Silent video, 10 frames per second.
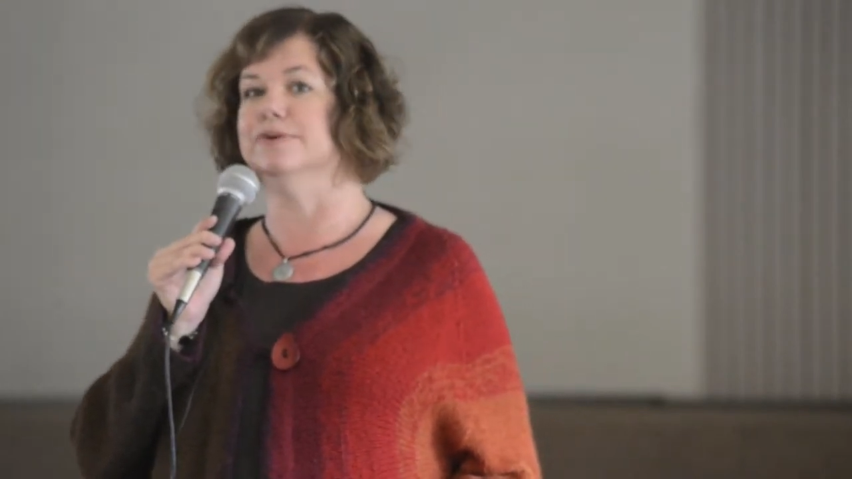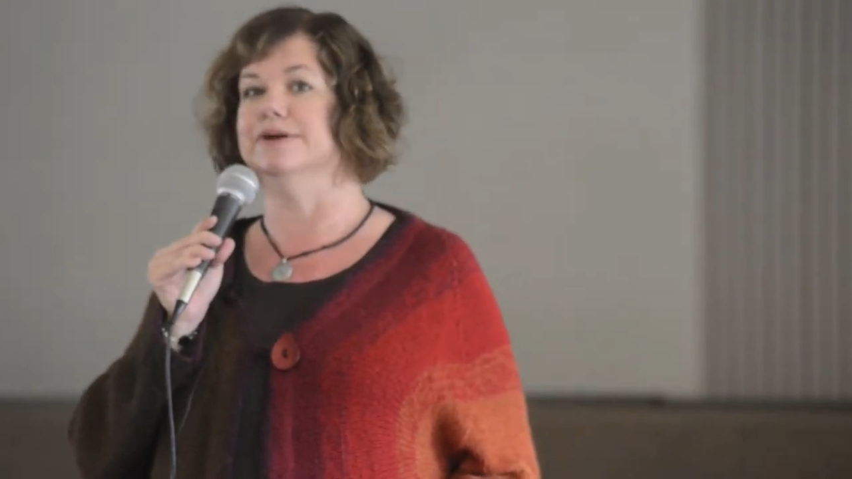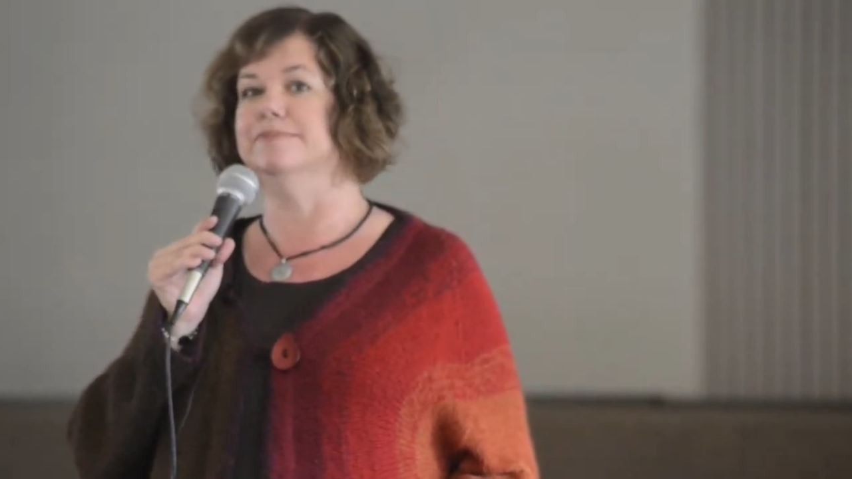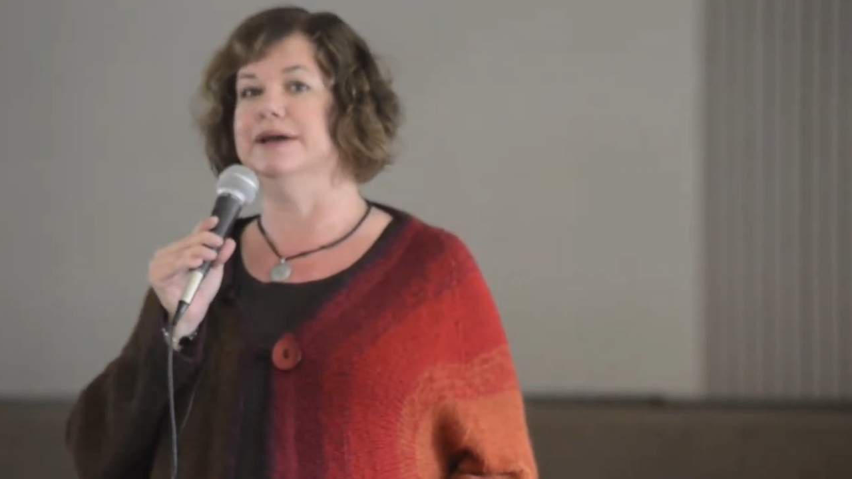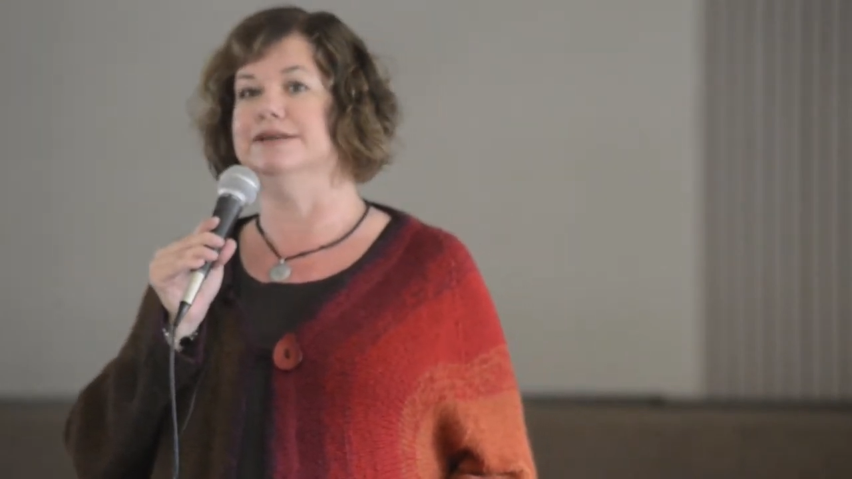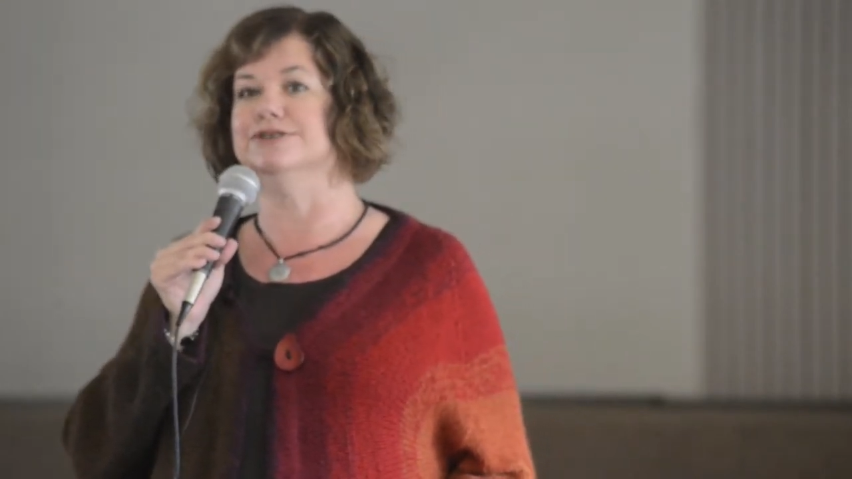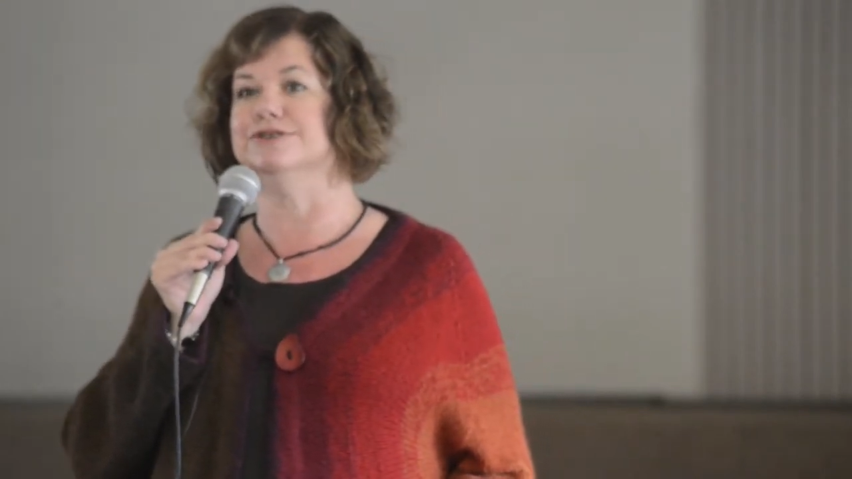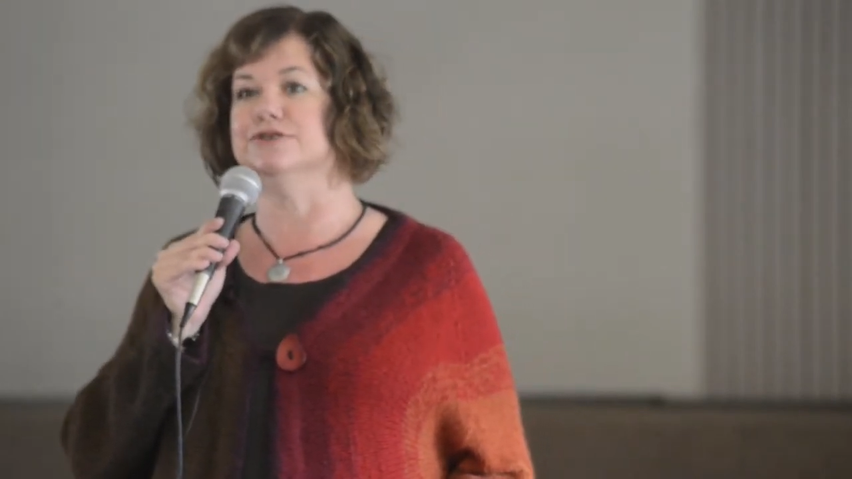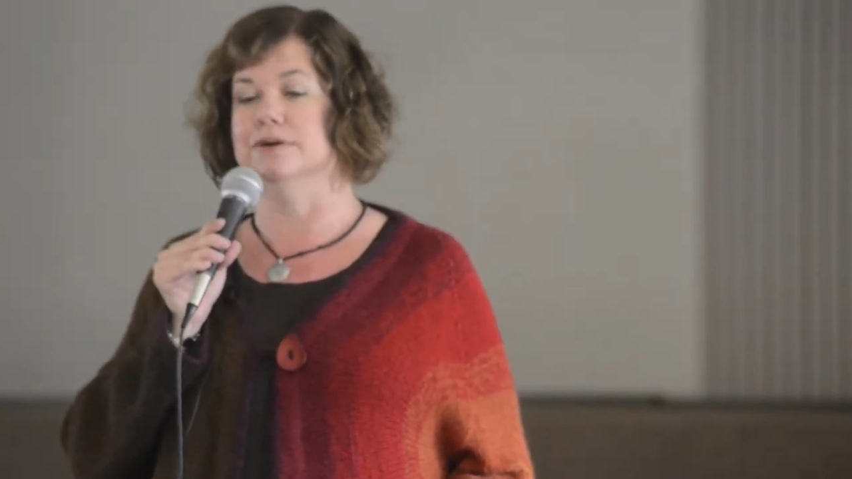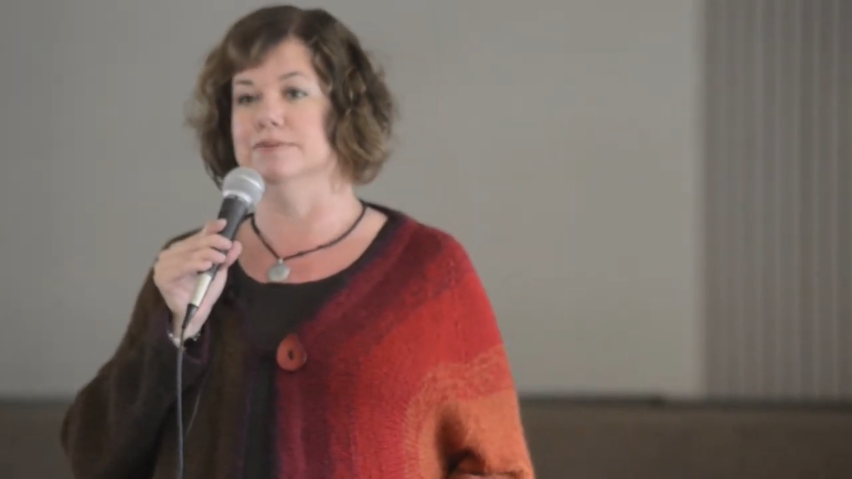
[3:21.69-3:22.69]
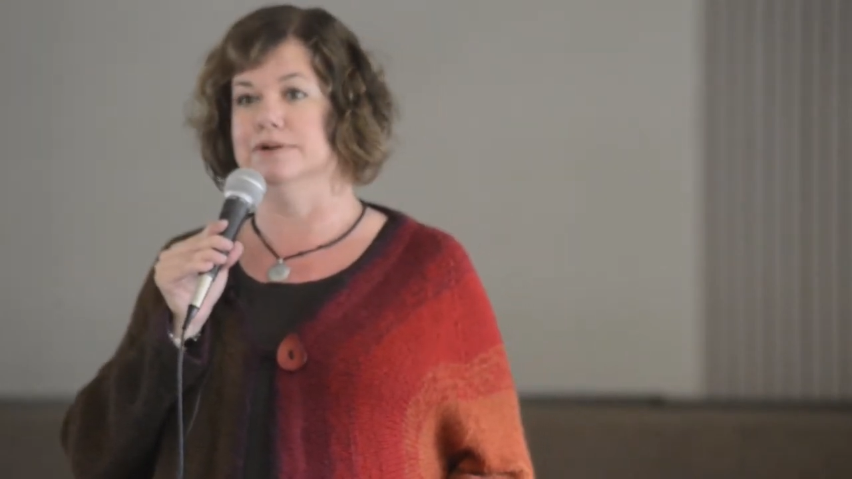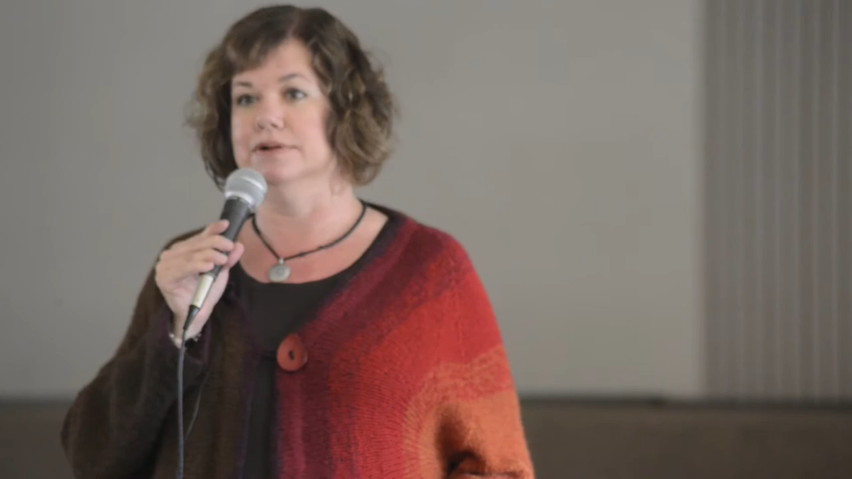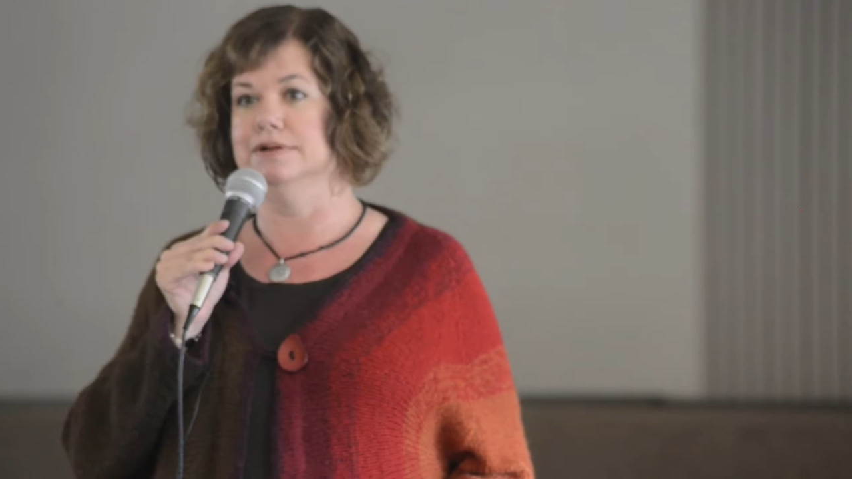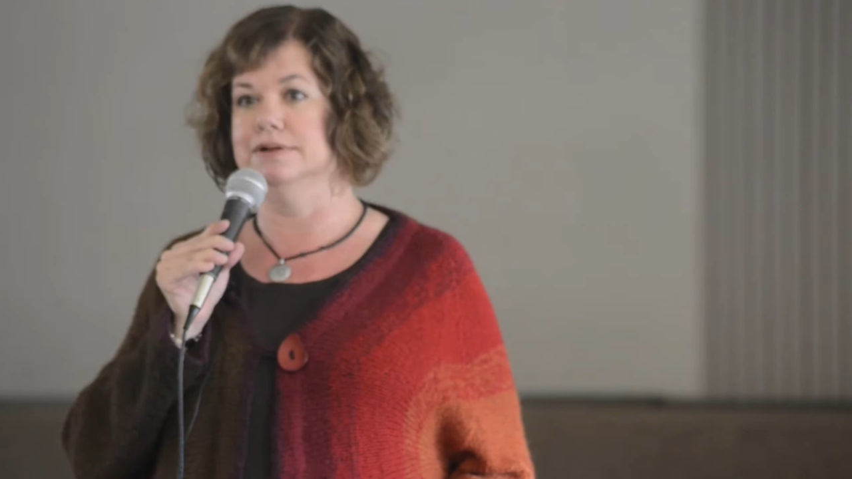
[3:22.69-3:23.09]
we're in major trouble.